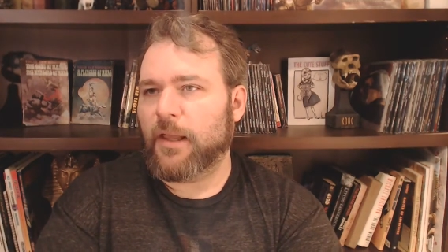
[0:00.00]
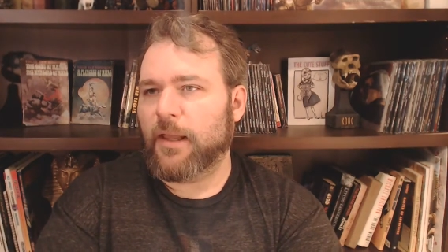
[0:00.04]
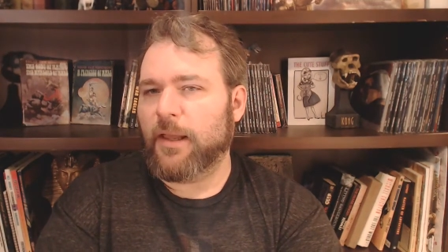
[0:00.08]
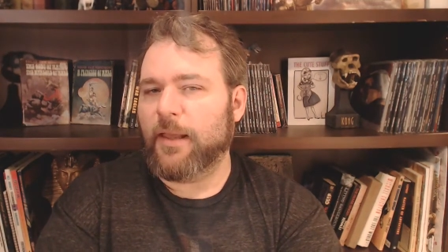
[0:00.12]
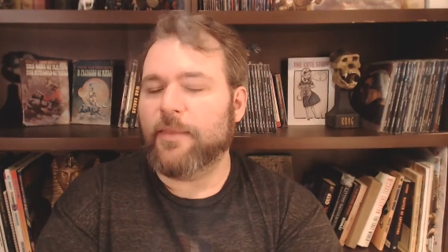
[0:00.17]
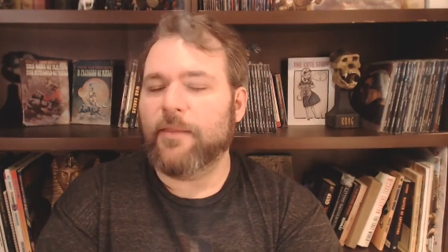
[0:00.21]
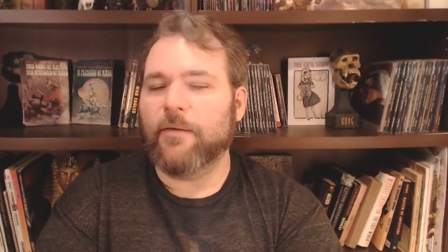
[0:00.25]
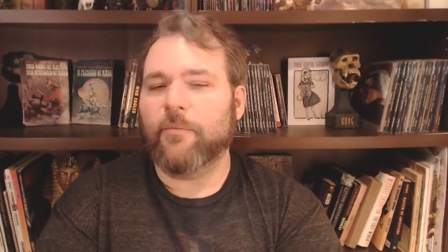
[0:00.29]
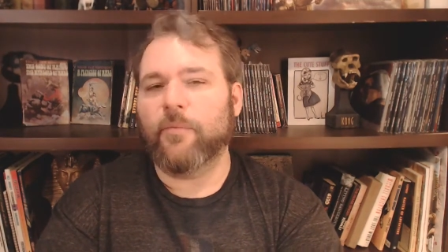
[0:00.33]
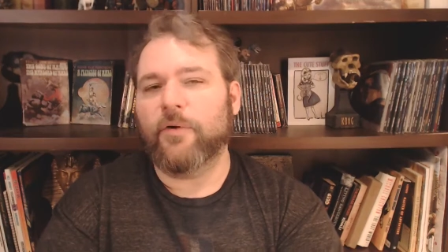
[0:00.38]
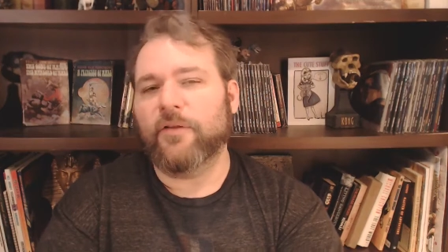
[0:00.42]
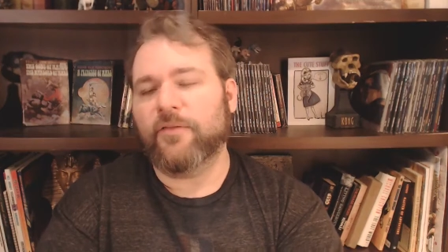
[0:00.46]

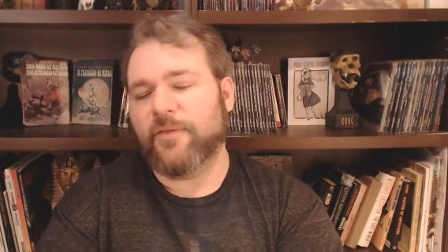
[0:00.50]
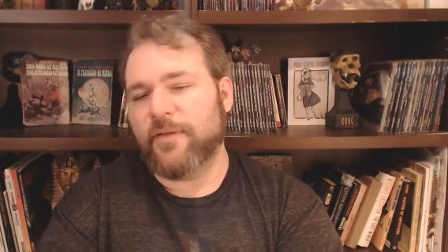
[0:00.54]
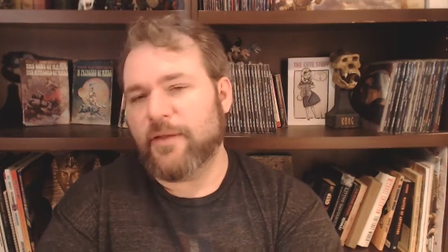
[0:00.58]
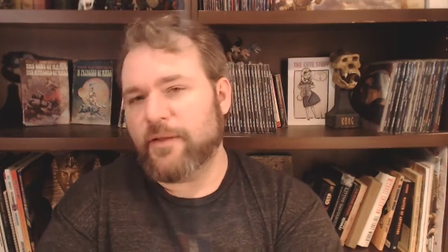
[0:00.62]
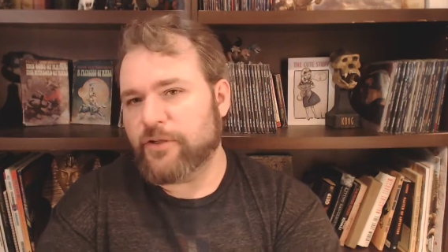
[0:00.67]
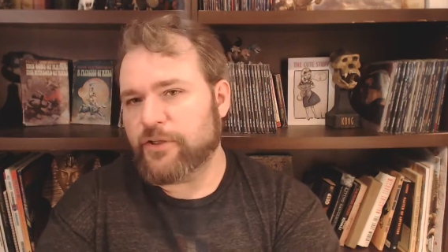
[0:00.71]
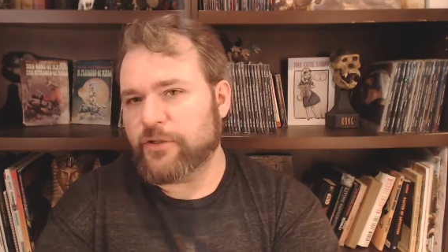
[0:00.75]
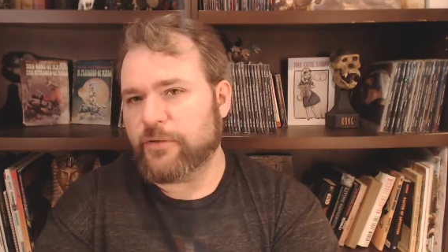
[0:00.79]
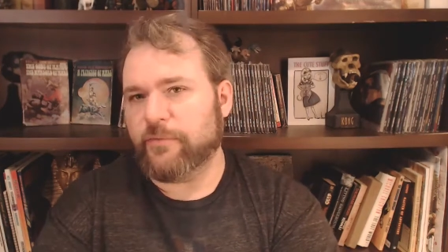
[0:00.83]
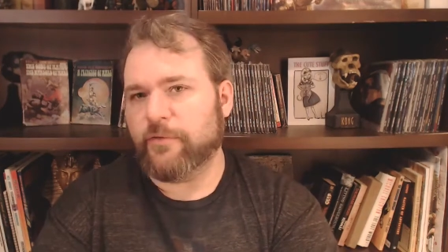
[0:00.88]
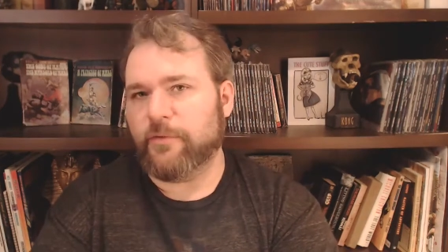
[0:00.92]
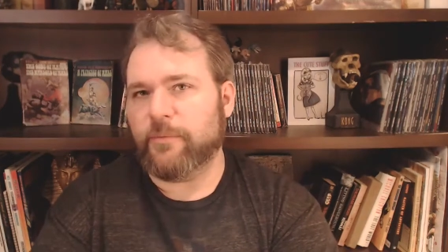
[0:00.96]
And then once the
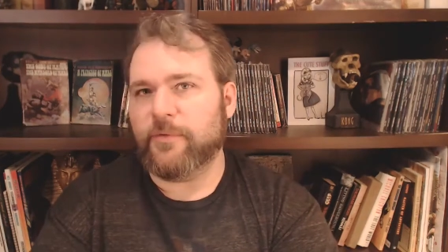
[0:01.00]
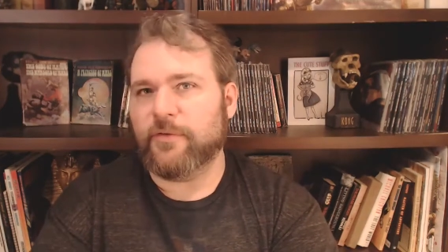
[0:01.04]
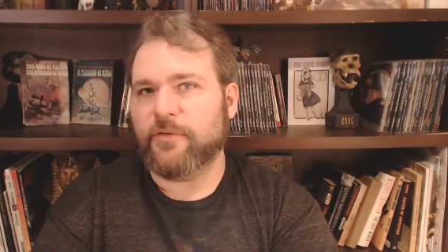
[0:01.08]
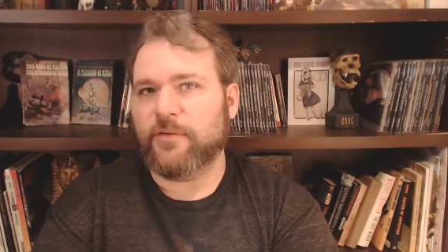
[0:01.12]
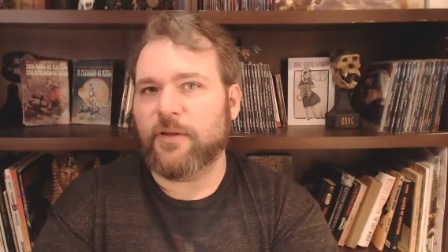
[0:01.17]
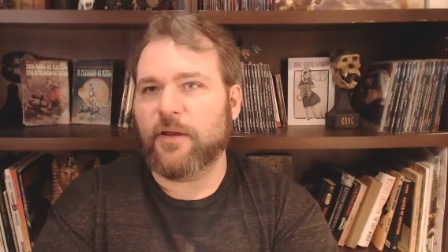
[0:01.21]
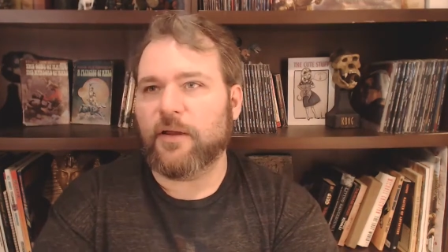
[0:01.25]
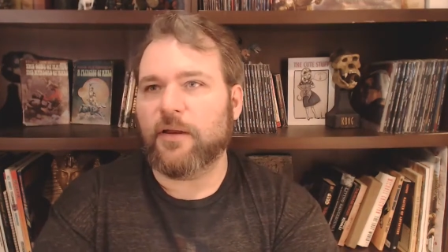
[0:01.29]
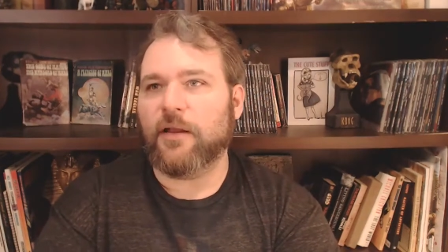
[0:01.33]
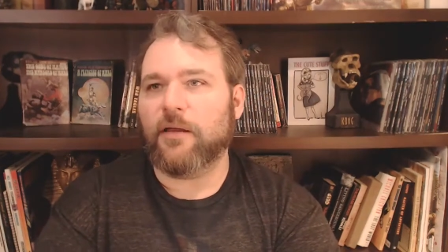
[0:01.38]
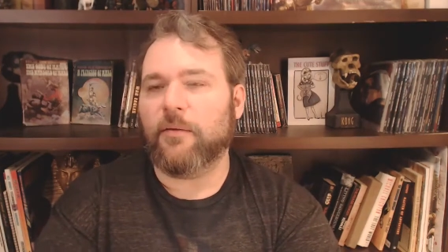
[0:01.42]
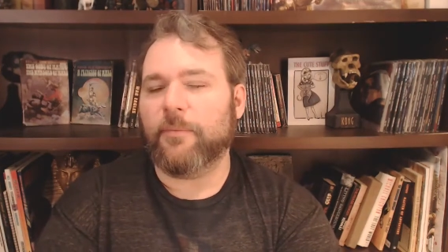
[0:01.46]
engine room is
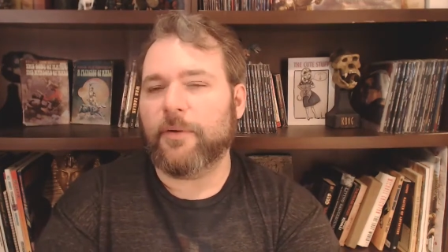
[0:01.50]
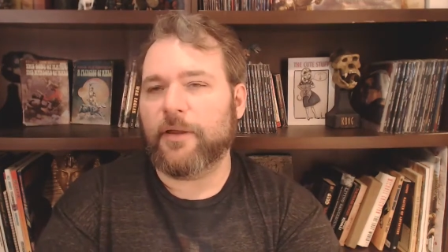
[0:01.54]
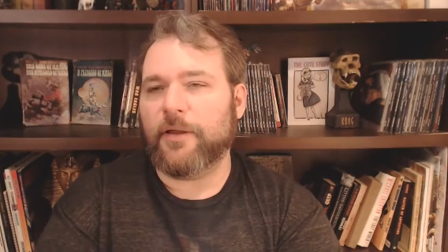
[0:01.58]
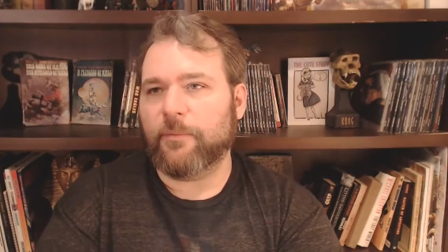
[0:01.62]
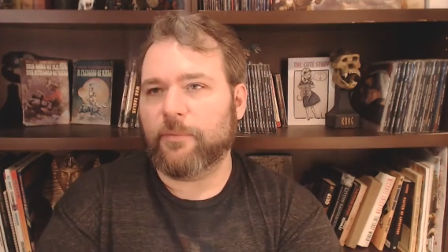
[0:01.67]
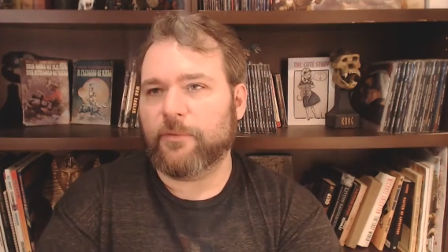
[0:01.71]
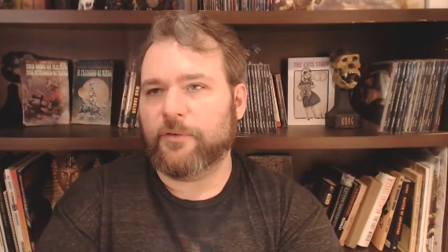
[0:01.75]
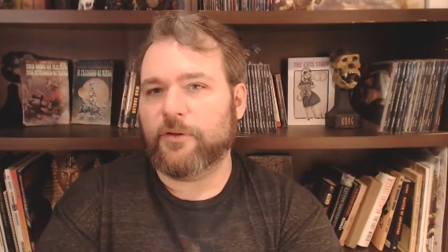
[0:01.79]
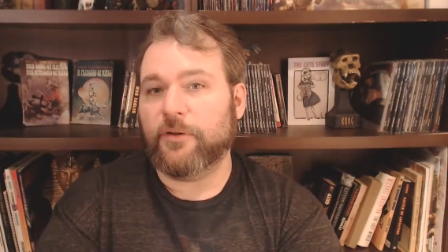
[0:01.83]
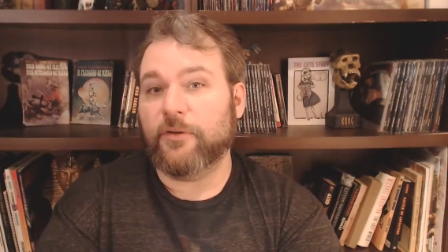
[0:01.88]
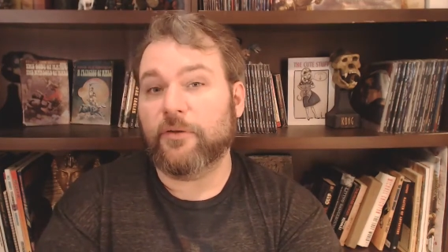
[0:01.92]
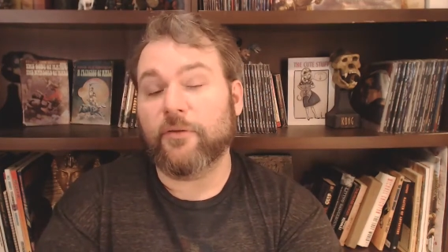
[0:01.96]
done, I'll be
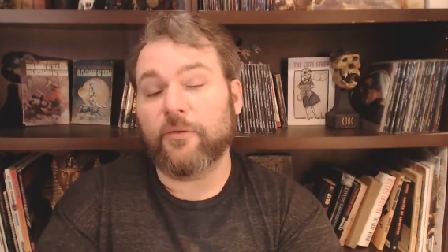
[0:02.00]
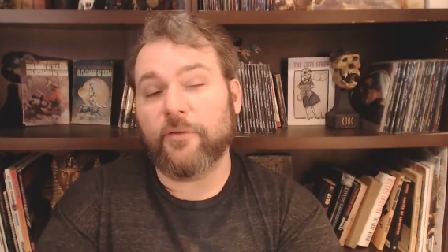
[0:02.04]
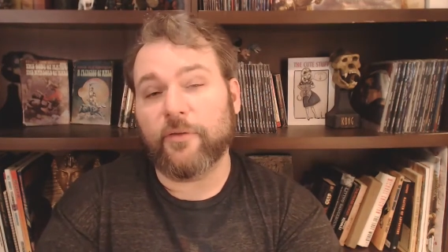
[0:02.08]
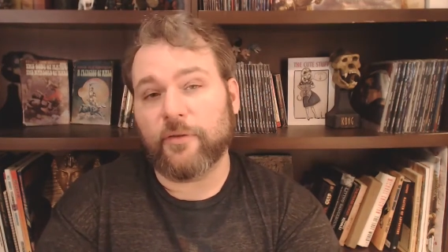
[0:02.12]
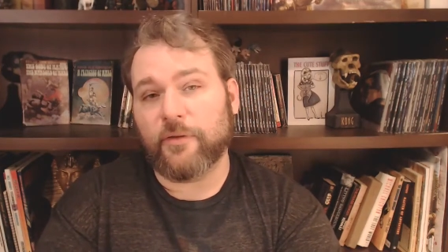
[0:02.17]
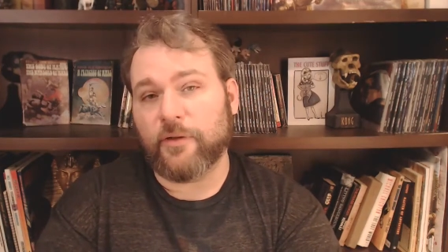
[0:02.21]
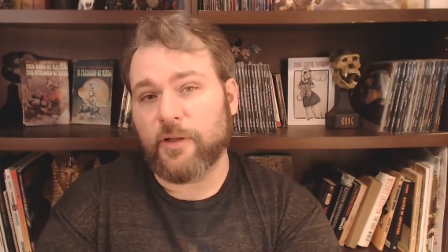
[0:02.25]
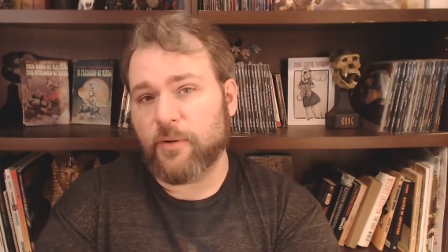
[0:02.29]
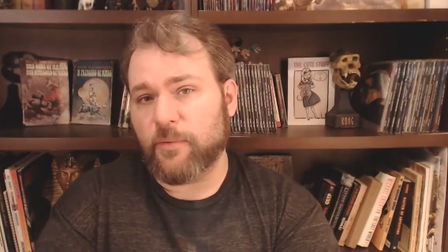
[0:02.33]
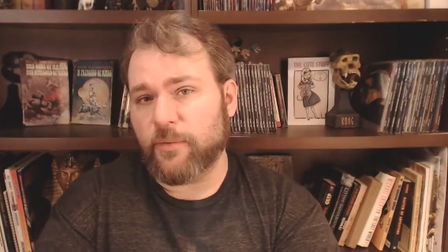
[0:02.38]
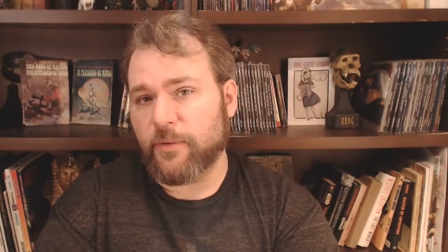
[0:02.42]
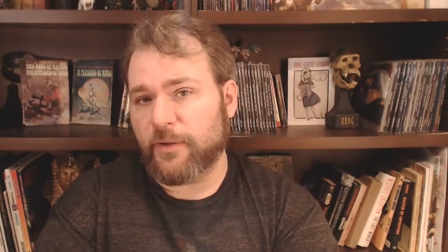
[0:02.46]
able to do the
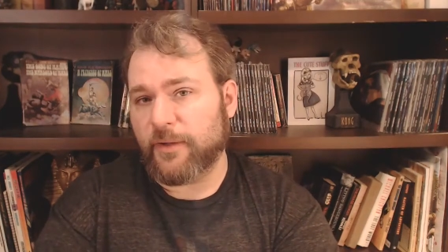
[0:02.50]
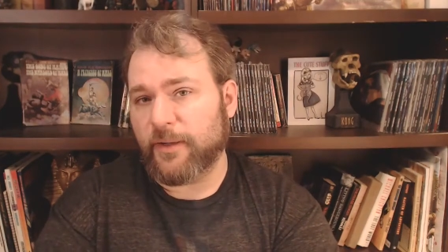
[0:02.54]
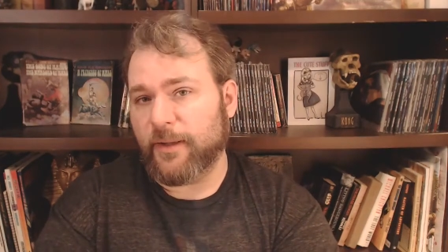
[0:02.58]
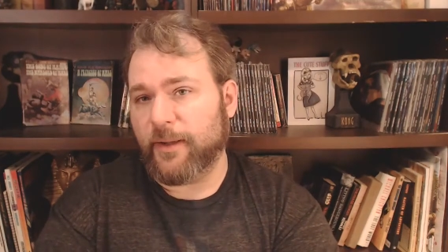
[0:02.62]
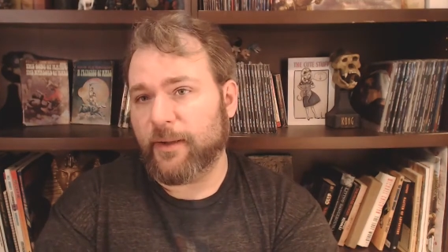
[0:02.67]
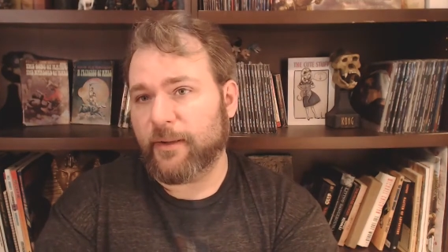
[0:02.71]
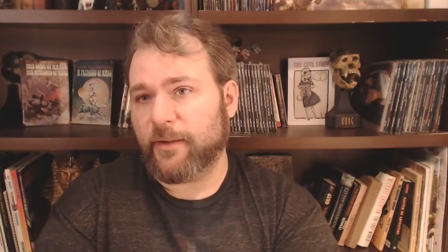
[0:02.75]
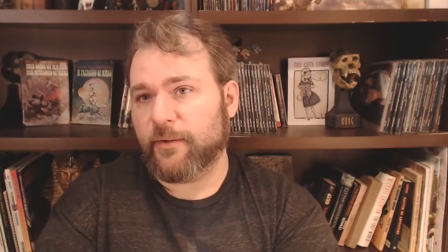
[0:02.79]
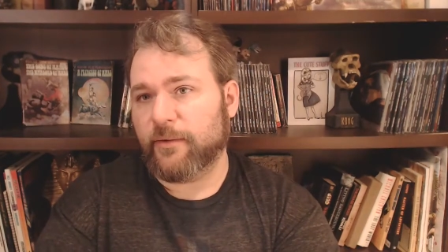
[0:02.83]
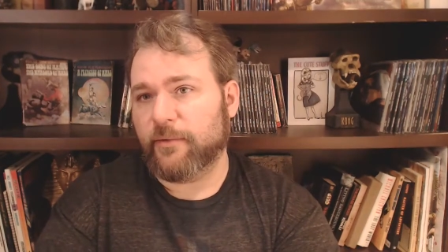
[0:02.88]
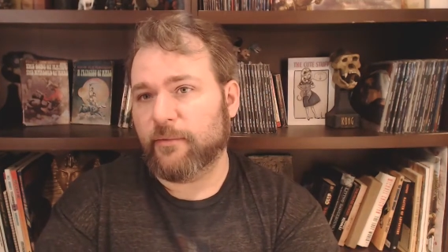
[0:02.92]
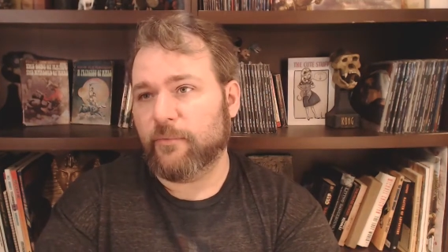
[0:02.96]
lower
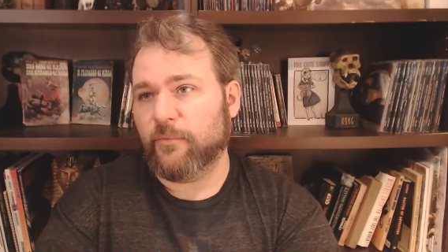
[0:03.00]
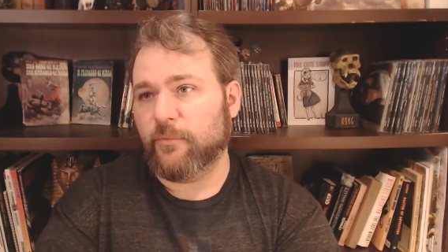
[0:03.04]
deck.